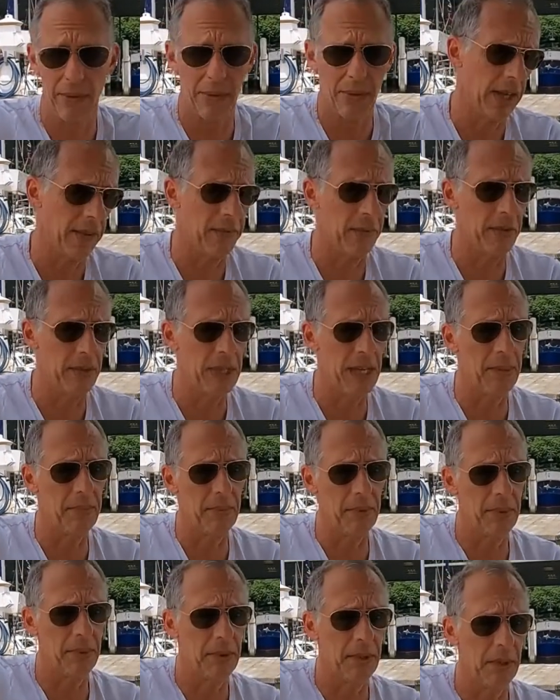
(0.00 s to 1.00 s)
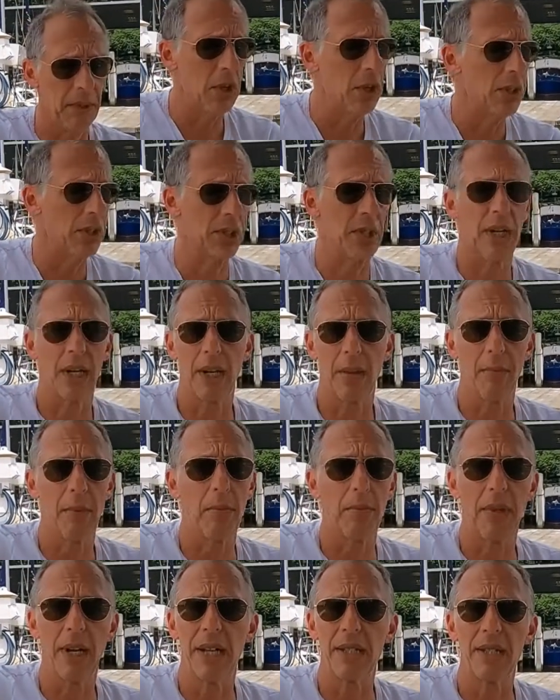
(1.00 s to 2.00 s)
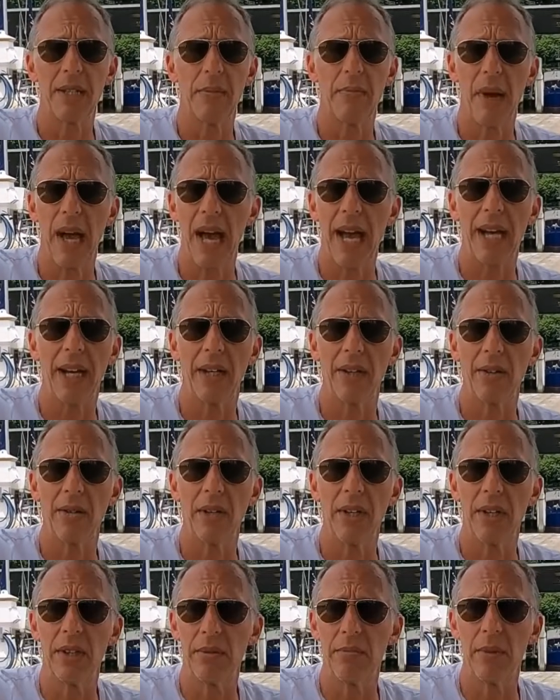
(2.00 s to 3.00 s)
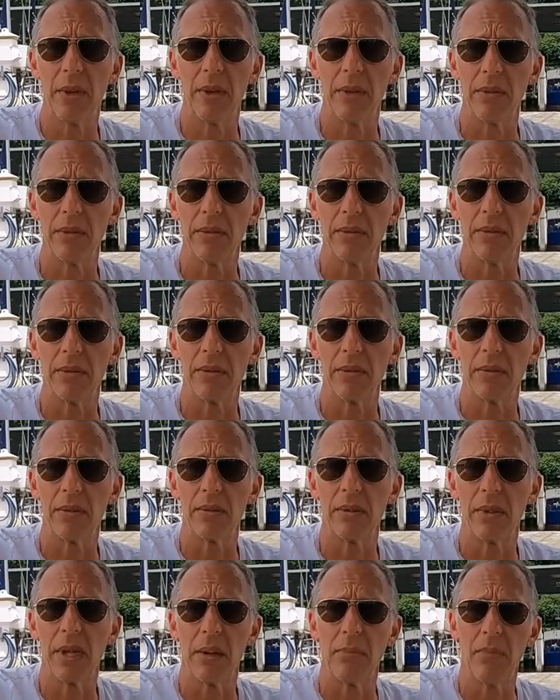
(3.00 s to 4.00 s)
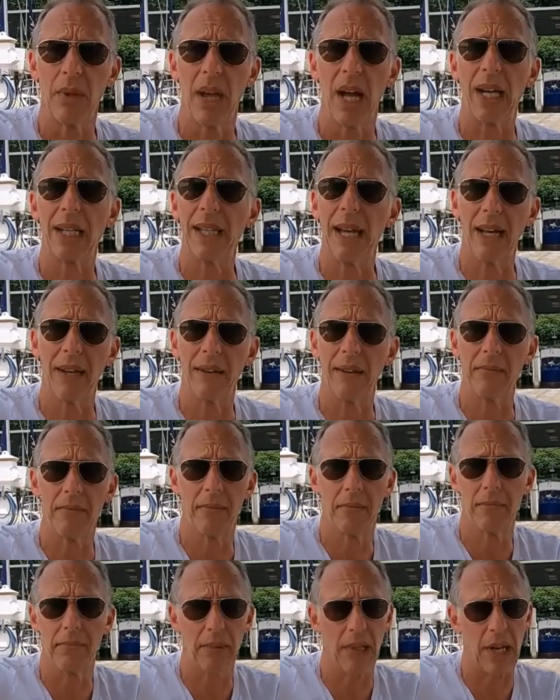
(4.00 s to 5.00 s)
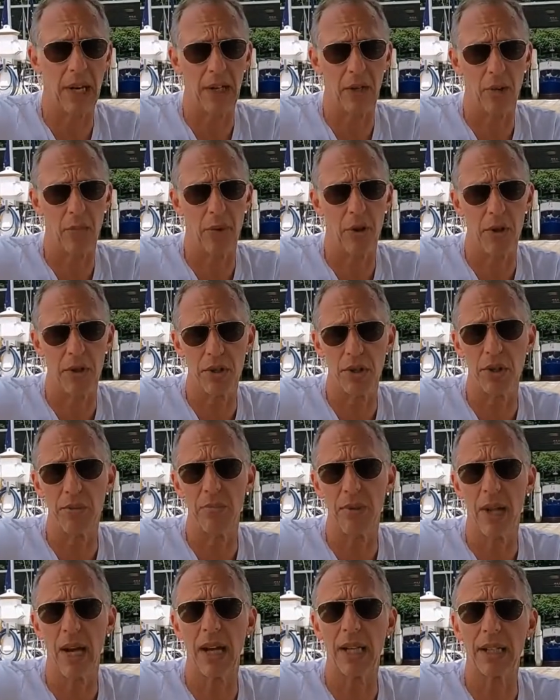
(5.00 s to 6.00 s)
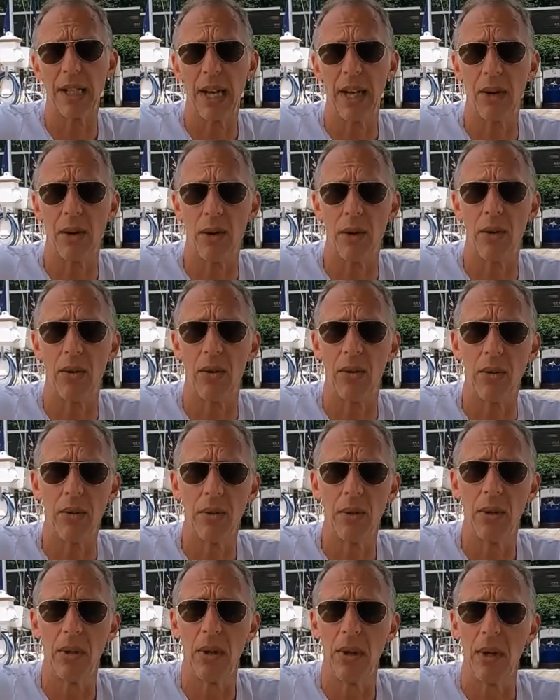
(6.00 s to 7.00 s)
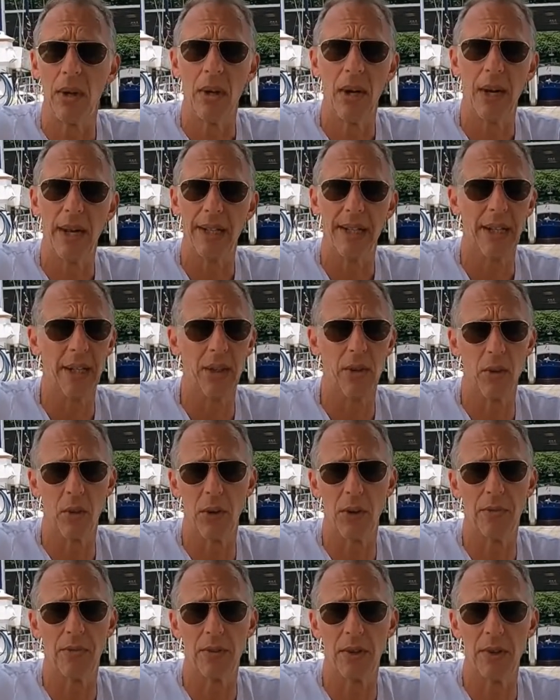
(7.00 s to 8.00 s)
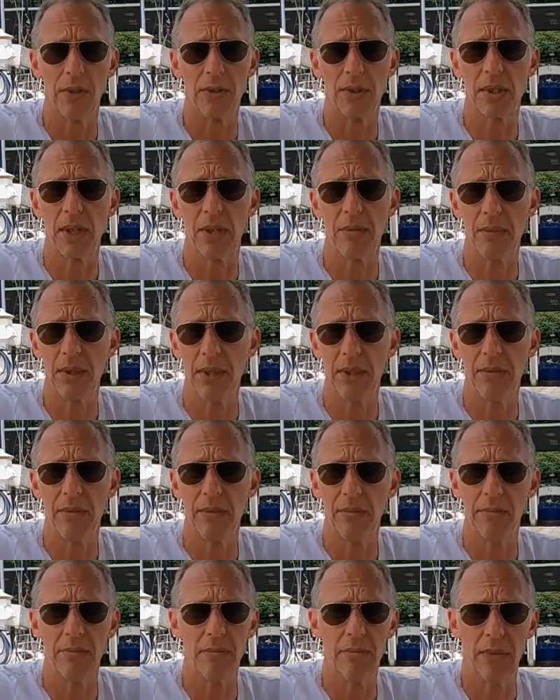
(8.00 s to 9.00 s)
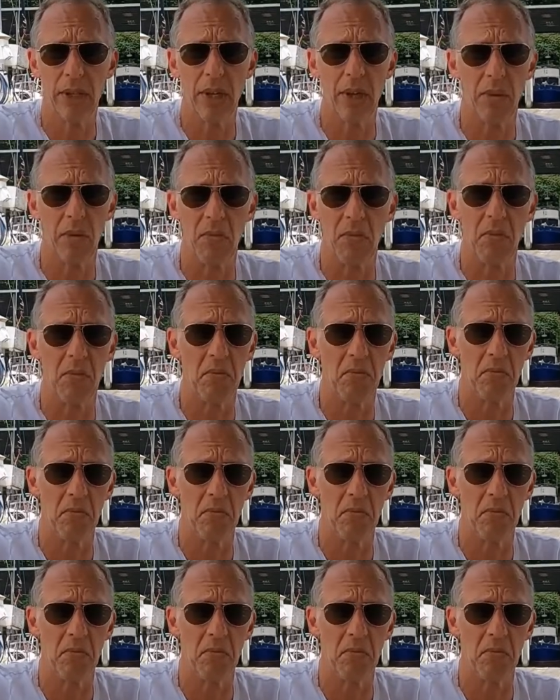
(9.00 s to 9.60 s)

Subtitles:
Like, for example, you could suck up a plastic bag underneath the boat and block or partially block that hole, and then your water flow is going to be, you know,